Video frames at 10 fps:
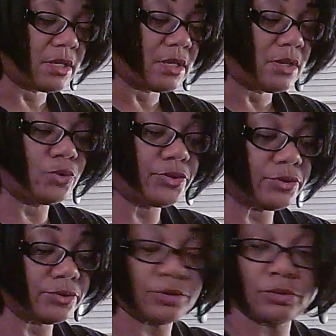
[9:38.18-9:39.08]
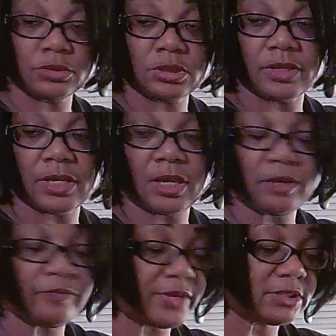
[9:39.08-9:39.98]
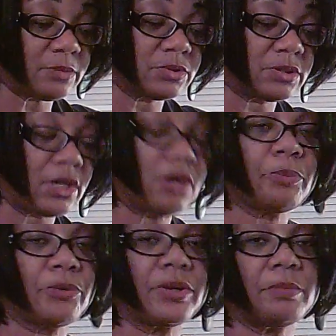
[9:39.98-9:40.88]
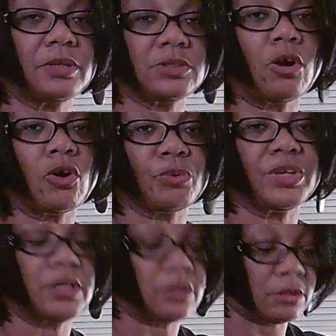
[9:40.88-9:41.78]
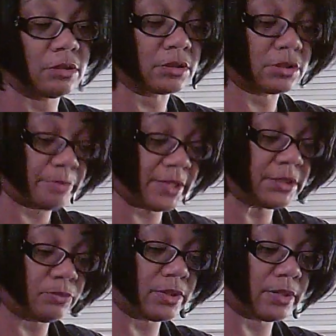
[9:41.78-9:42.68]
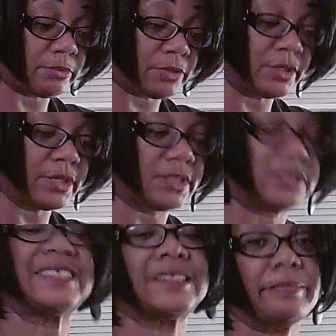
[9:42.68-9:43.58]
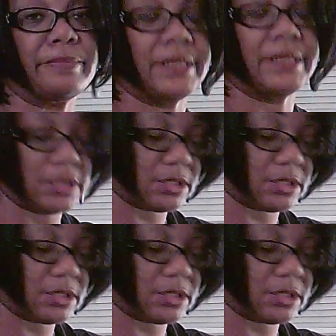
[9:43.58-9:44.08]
when you're using canned vegetables, they are pretty much already cooked. So basically what I'm cooking is the meat.